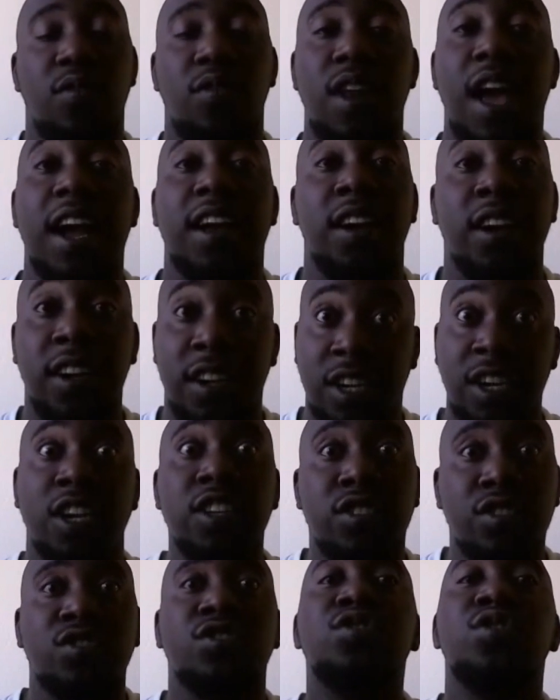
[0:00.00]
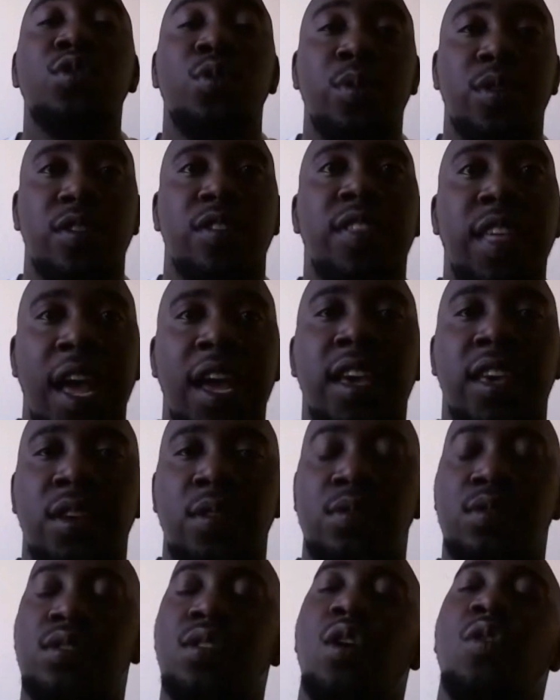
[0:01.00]
like a good steward, thank
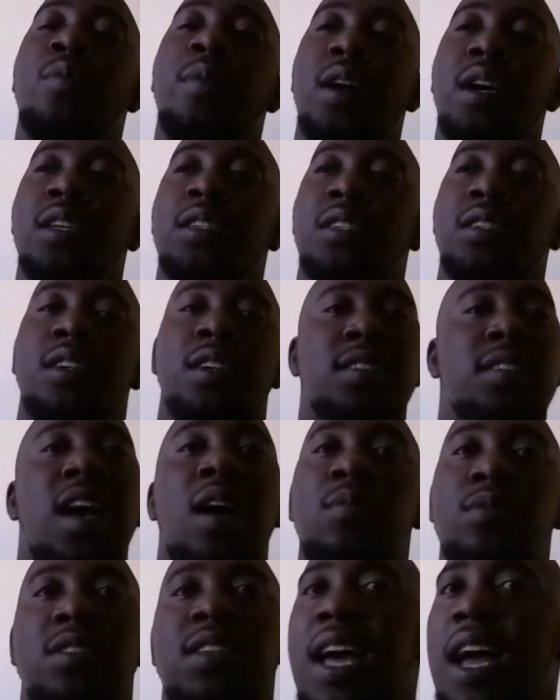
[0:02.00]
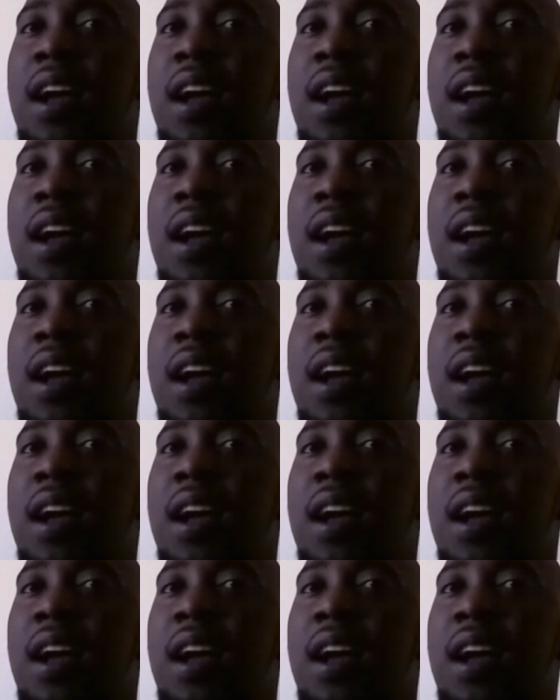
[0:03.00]
you so much, because I was